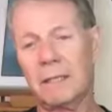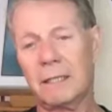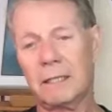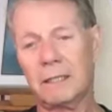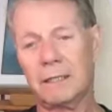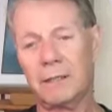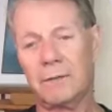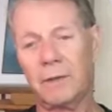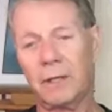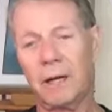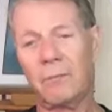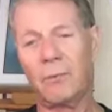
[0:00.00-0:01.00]

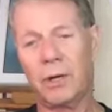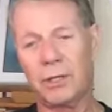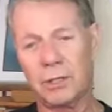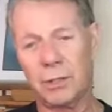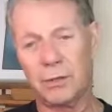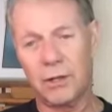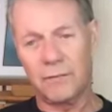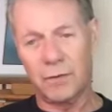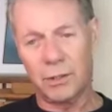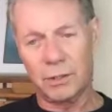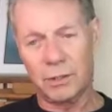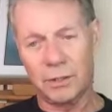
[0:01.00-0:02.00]
the operational
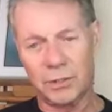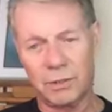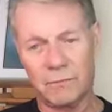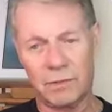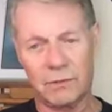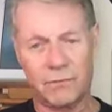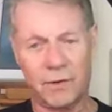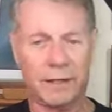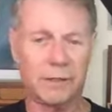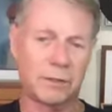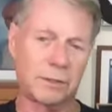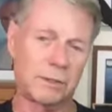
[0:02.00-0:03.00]
definitions of these
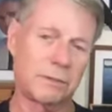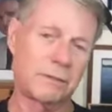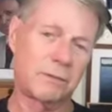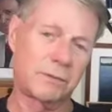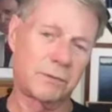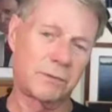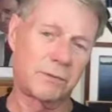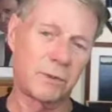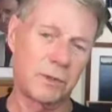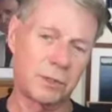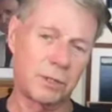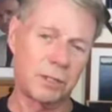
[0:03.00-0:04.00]
factors is
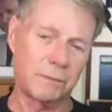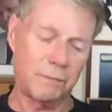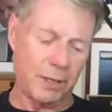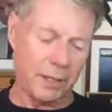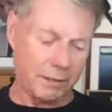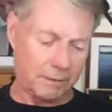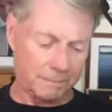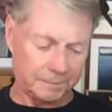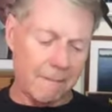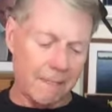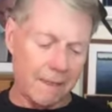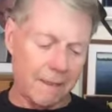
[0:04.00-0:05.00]
sort of suspect.
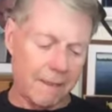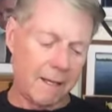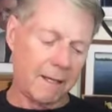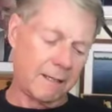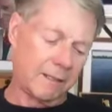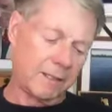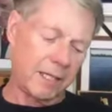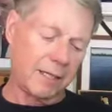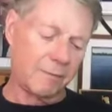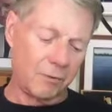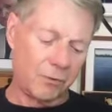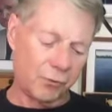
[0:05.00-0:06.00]
Then in
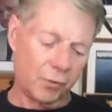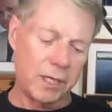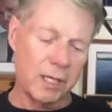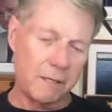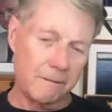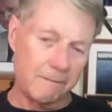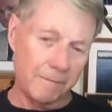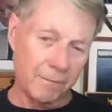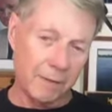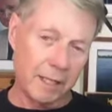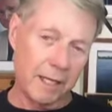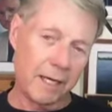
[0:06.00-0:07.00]
table 3,
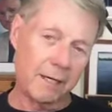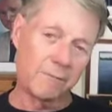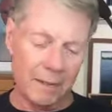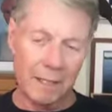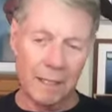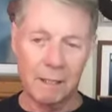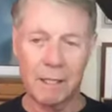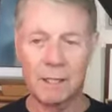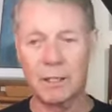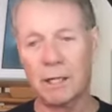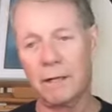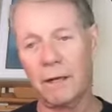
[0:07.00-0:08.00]
they
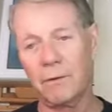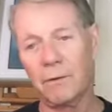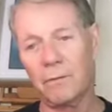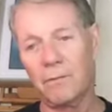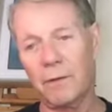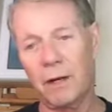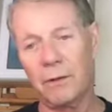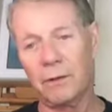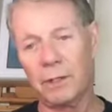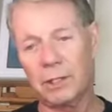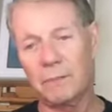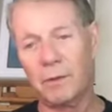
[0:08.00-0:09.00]
did
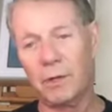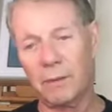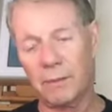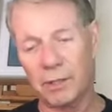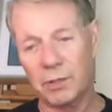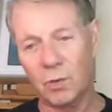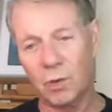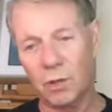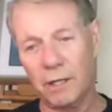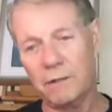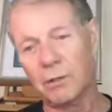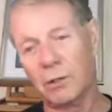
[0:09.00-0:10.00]
other experiments where
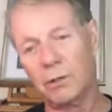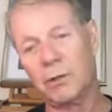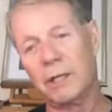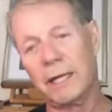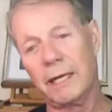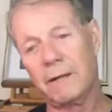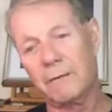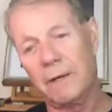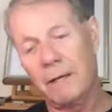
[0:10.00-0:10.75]
they diluted out